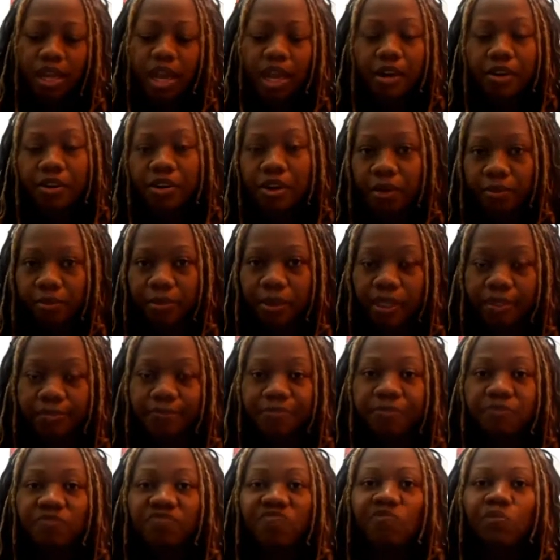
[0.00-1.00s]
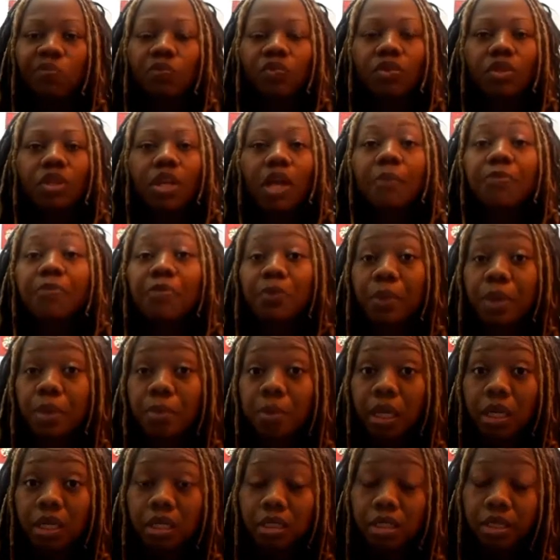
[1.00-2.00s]
I don't know, but I'm 3
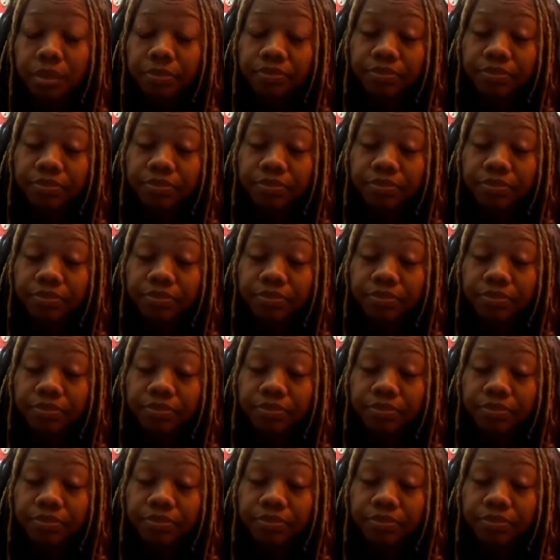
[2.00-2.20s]
months.